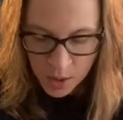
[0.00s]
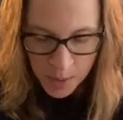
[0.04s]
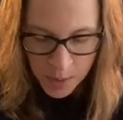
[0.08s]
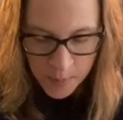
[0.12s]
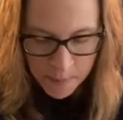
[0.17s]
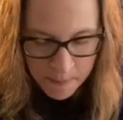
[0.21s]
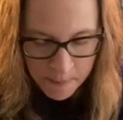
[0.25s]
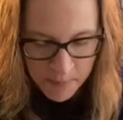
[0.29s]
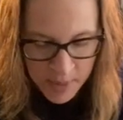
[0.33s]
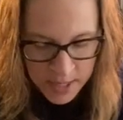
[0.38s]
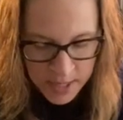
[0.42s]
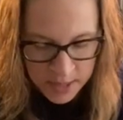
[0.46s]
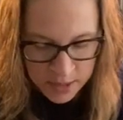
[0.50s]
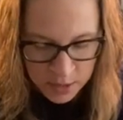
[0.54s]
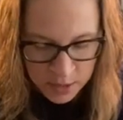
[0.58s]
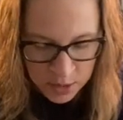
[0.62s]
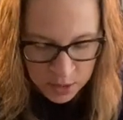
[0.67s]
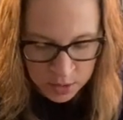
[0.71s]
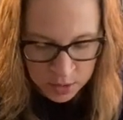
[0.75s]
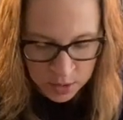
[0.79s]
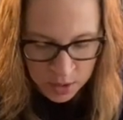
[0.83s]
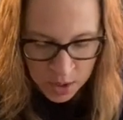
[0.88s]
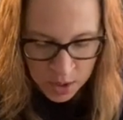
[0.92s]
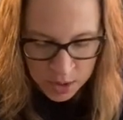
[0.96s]
Men
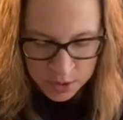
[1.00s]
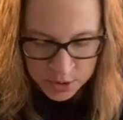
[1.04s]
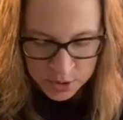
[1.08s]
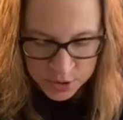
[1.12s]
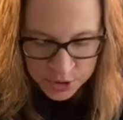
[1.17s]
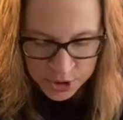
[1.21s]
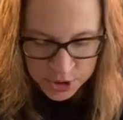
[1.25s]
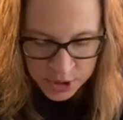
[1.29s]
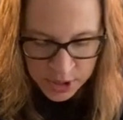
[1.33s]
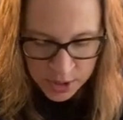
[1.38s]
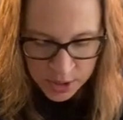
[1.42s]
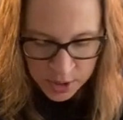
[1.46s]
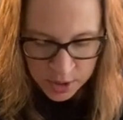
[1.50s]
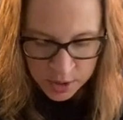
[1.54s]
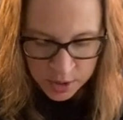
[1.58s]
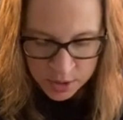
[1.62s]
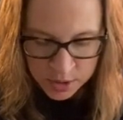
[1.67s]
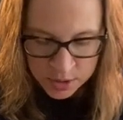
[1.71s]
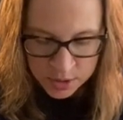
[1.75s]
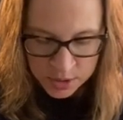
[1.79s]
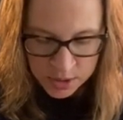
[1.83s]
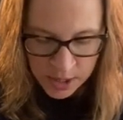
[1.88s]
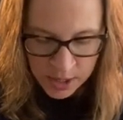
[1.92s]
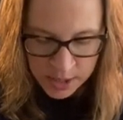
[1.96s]
lugged chairs
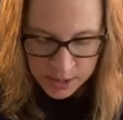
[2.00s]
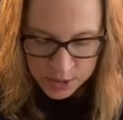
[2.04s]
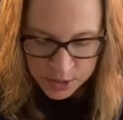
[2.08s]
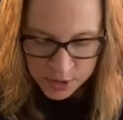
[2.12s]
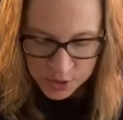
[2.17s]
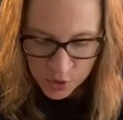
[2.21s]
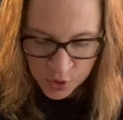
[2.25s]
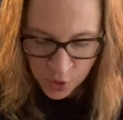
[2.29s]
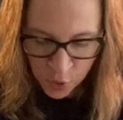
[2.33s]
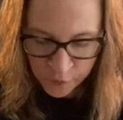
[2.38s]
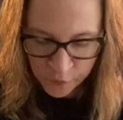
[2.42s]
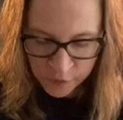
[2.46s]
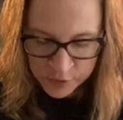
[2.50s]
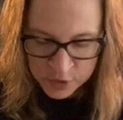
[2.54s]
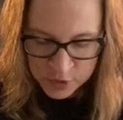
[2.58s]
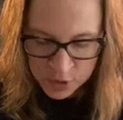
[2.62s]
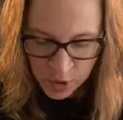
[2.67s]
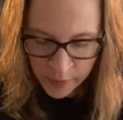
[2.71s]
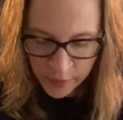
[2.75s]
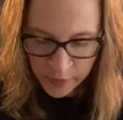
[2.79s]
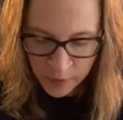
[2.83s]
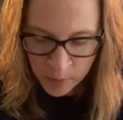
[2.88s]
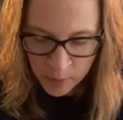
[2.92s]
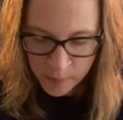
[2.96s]
and sofas
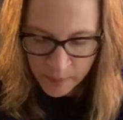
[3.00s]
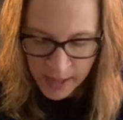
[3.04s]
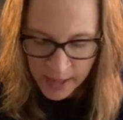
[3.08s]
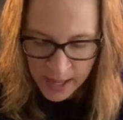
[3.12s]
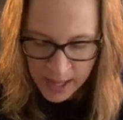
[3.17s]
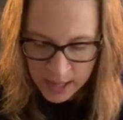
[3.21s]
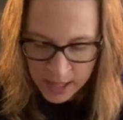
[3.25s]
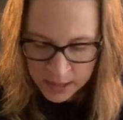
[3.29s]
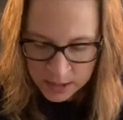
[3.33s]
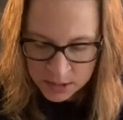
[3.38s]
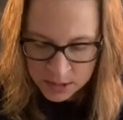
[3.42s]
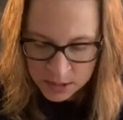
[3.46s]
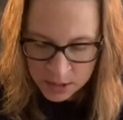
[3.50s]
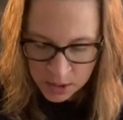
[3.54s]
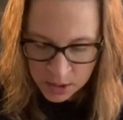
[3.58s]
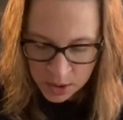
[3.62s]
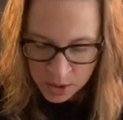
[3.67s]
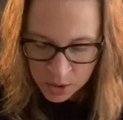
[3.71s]
on their backs.